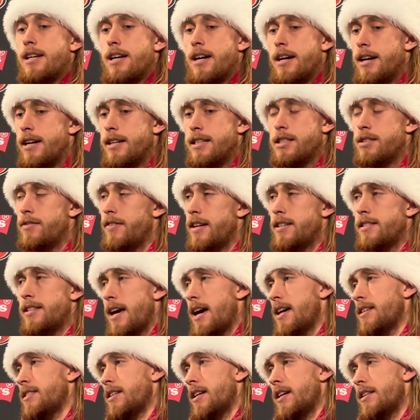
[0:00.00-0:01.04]
Uh, he's
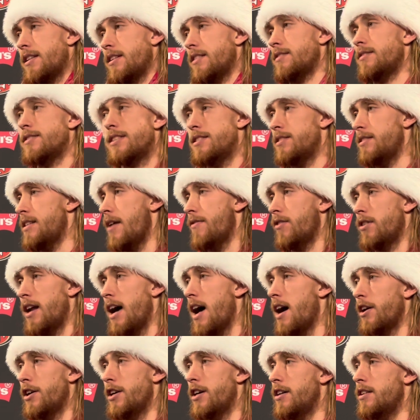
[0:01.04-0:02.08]
fantastic, and he's never
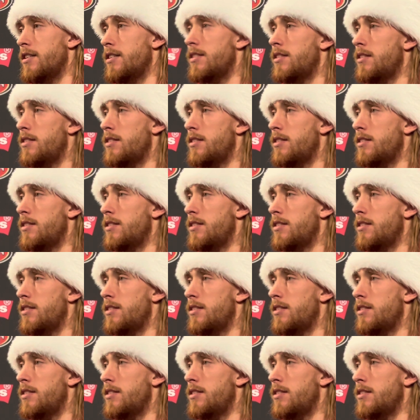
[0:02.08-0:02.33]
not good.